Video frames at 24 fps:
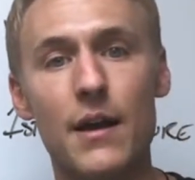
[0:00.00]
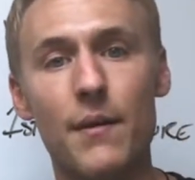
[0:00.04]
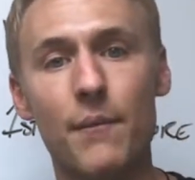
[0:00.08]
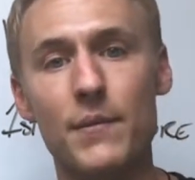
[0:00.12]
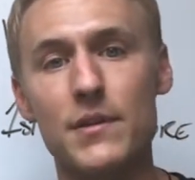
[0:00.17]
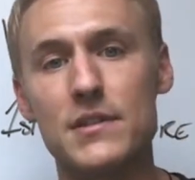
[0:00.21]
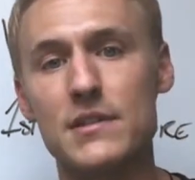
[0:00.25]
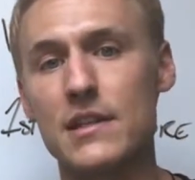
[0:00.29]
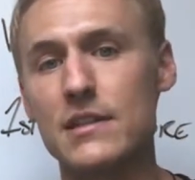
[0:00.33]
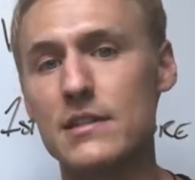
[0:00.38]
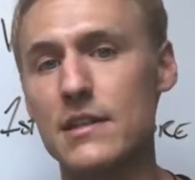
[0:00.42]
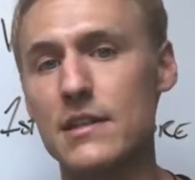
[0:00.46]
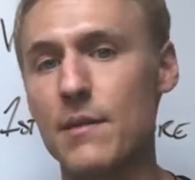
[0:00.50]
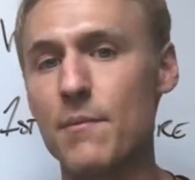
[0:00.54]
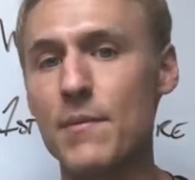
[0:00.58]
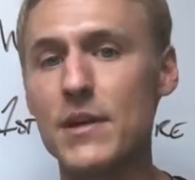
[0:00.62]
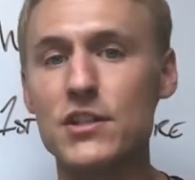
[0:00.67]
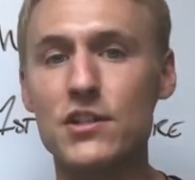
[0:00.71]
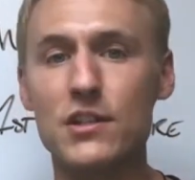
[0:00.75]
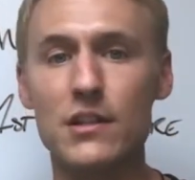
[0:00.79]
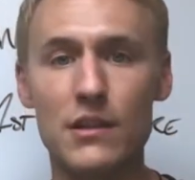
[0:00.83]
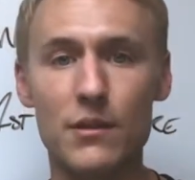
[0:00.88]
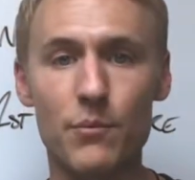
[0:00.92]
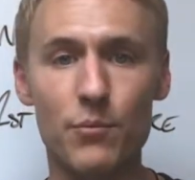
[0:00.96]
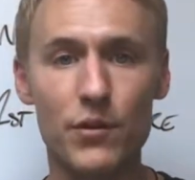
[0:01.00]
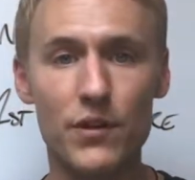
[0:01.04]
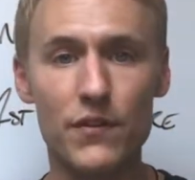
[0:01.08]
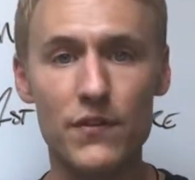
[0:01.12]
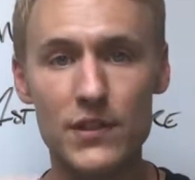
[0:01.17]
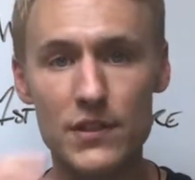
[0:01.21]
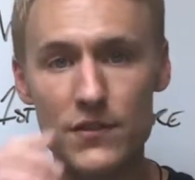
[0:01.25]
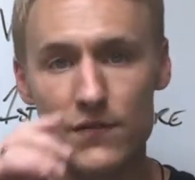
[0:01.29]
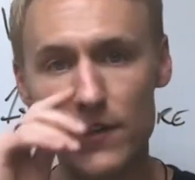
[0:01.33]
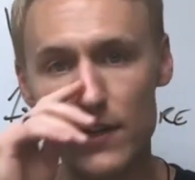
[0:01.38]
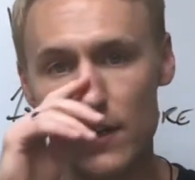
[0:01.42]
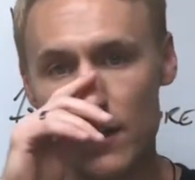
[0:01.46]
Because as I mentioned in the
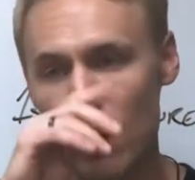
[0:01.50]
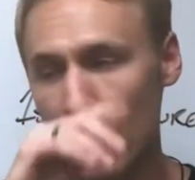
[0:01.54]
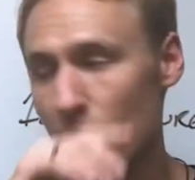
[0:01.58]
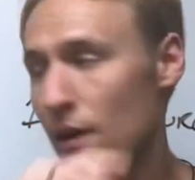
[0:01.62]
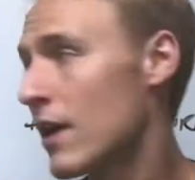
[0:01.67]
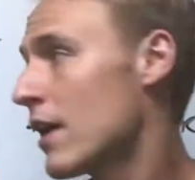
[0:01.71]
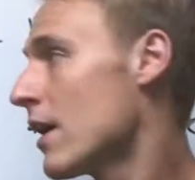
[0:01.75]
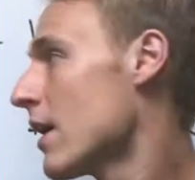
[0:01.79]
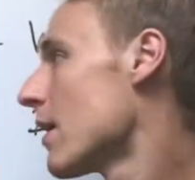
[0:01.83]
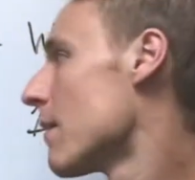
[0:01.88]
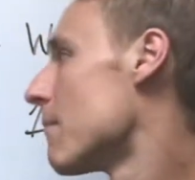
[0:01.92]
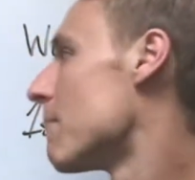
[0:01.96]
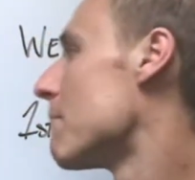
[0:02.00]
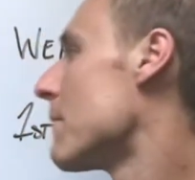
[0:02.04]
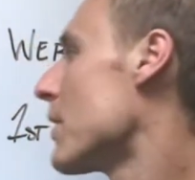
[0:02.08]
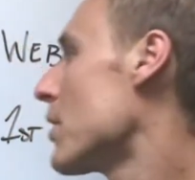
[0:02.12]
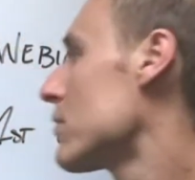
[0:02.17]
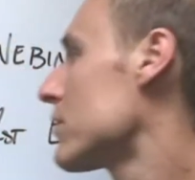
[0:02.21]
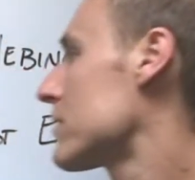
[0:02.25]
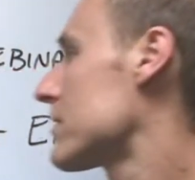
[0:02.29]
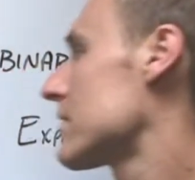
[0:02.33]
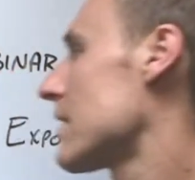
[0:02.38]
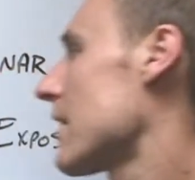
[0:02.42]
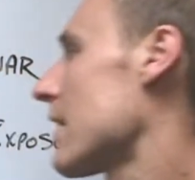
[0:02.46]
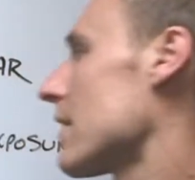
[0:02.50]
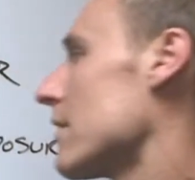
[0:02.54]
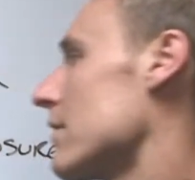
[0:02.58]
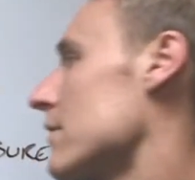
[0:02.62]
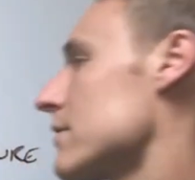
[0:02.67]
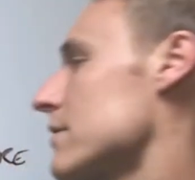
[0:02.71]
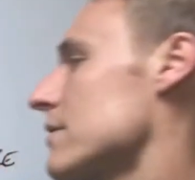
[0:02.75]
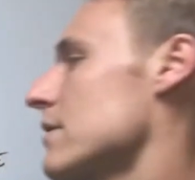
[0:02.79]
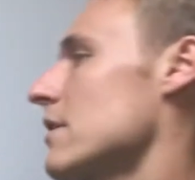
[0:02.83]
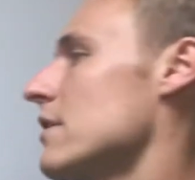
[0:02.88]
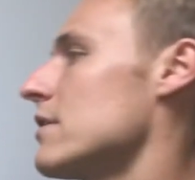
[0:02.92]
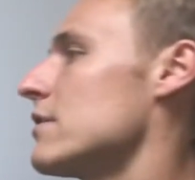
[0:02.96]
previous video, most
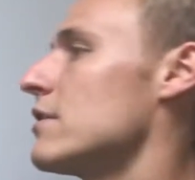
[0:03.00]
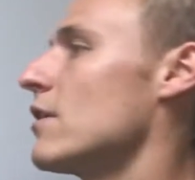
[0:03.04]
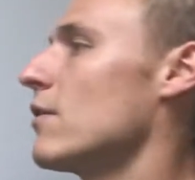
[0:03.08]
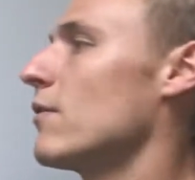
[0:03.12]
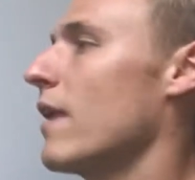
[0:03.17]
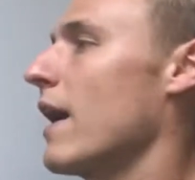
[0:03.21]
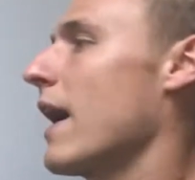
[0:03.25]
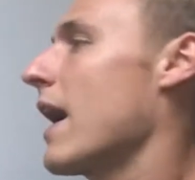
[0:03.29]
sales don't